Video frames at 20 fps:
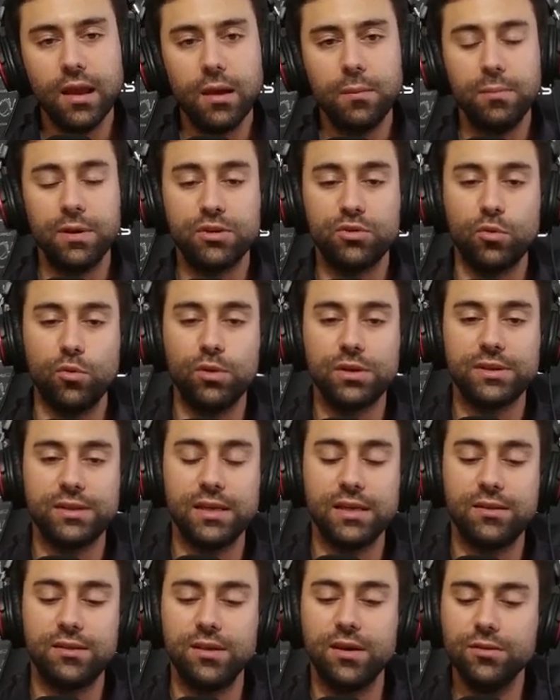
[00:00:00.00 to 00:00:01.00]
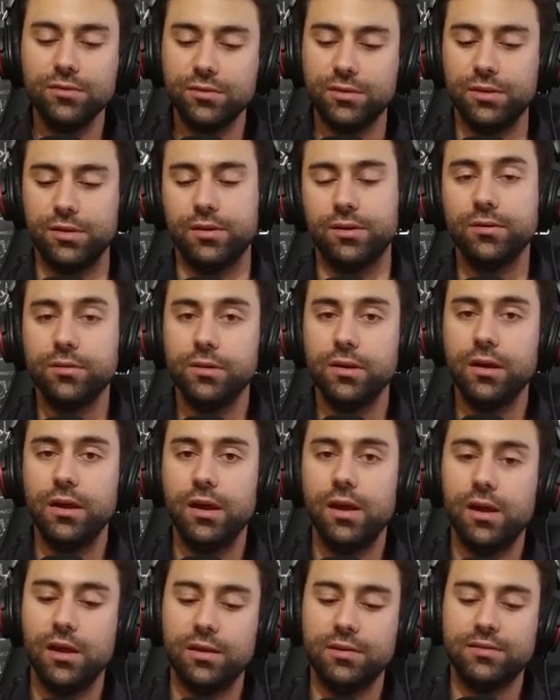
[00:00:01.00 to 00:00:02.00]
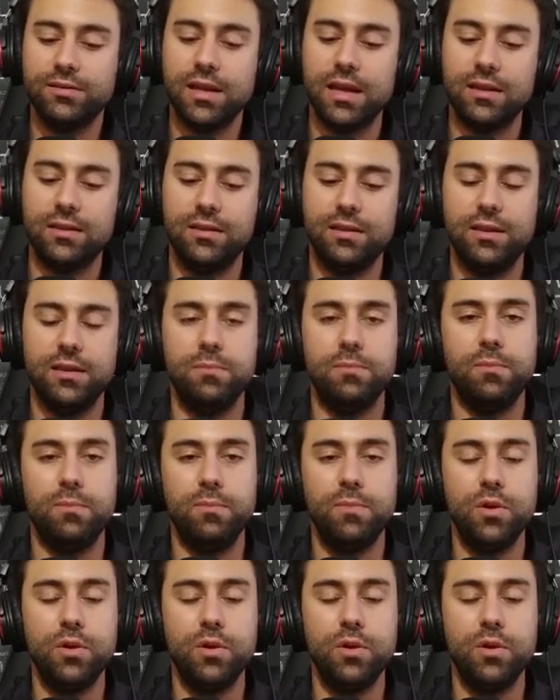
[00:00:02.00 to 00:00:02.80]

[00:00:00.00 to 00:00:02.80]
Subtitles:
But what they don't know is that the